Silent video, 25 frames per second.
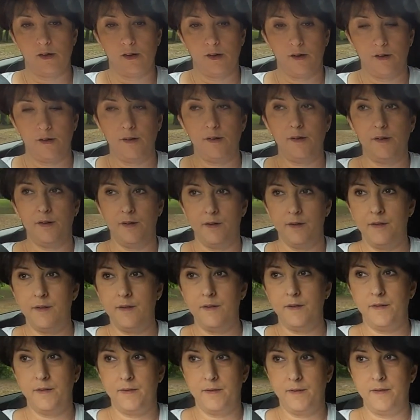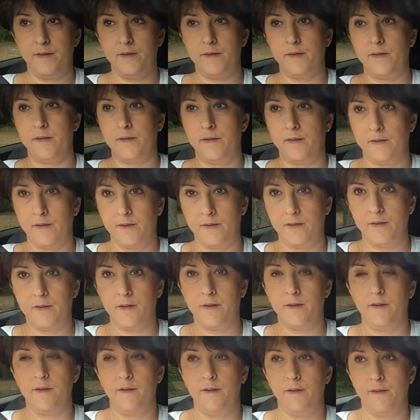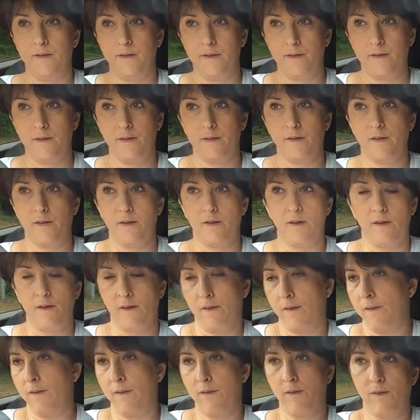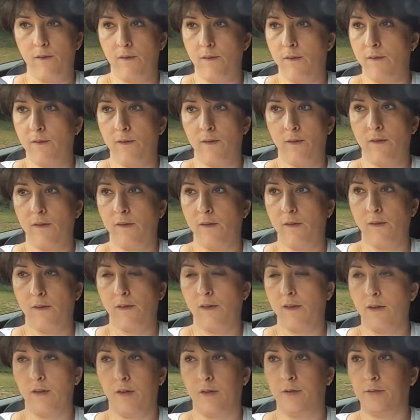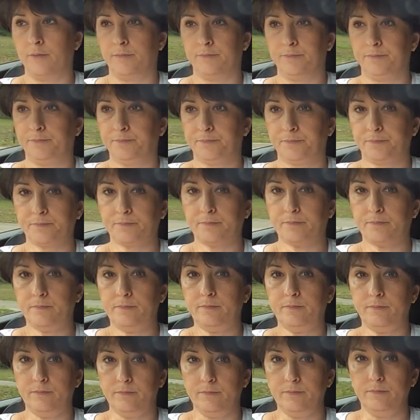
The person shown says nothing.